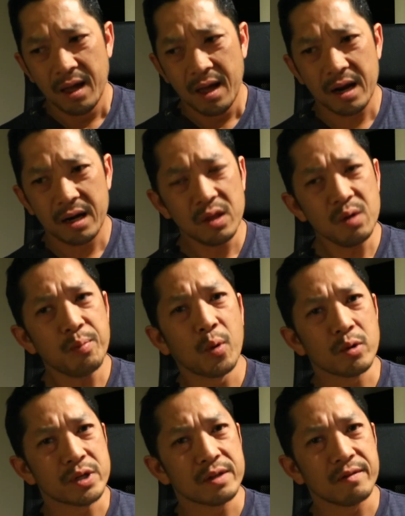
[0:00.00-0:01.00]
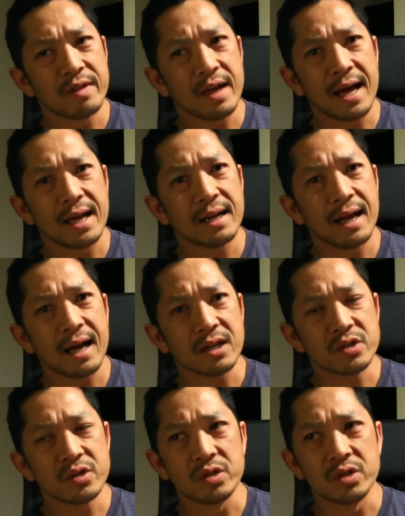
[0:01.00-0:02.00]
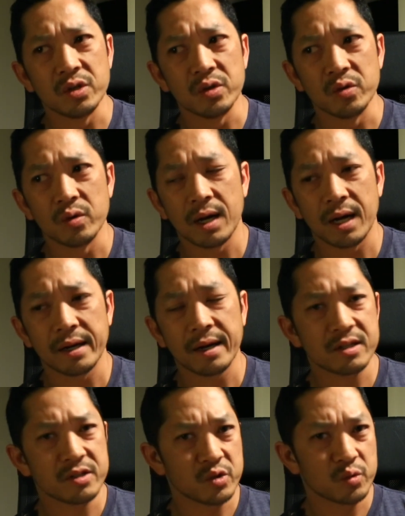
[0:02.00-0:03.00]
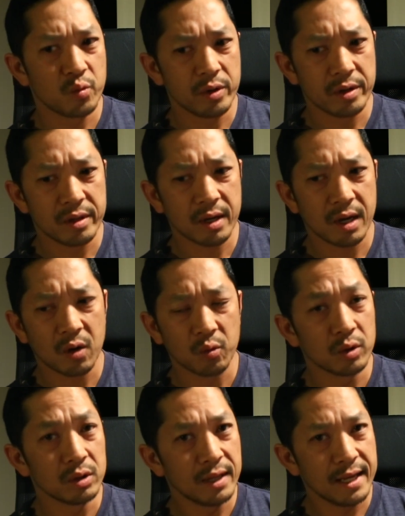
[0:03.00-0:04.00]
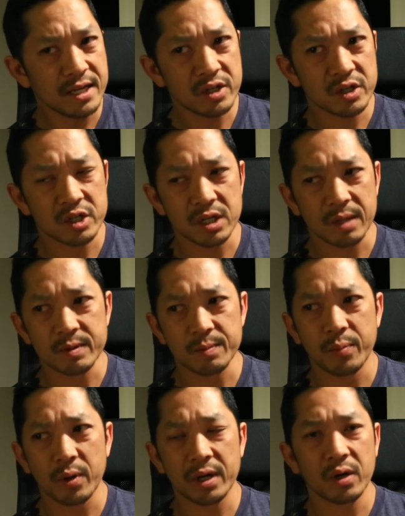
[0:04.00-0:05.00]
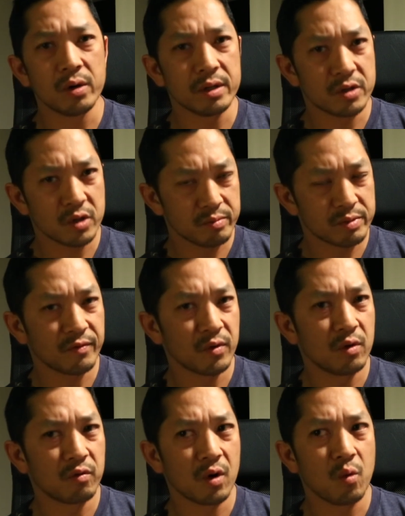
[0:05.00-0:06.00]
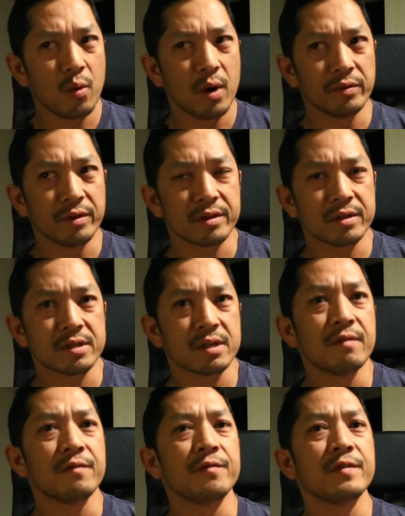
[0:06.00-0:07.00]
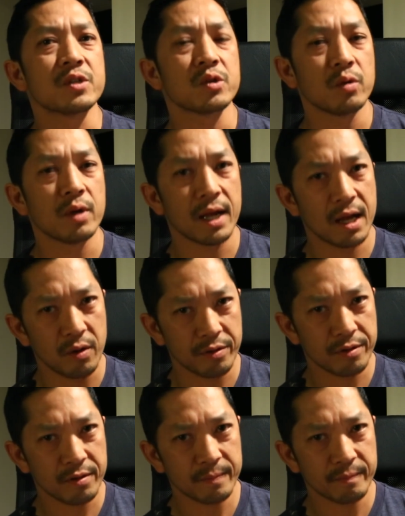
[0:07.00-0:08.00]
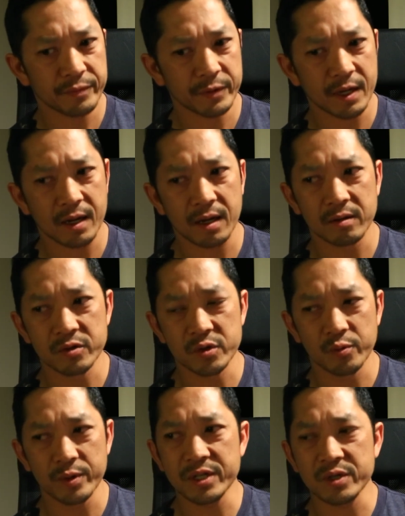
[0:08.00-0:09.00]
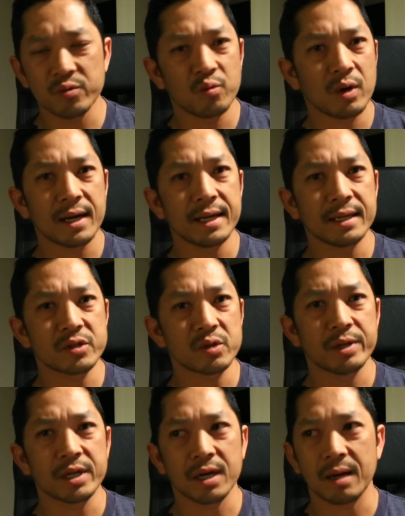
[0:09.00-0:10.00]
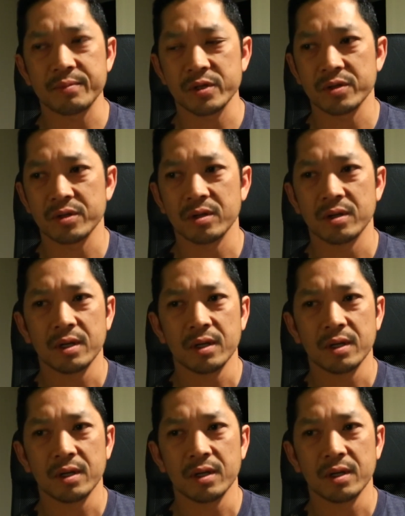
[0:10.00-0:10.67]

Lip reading: and another portion of that has to do not just with relationships, but in terms of overall wellness, physical health. There's a reason why so many cops are,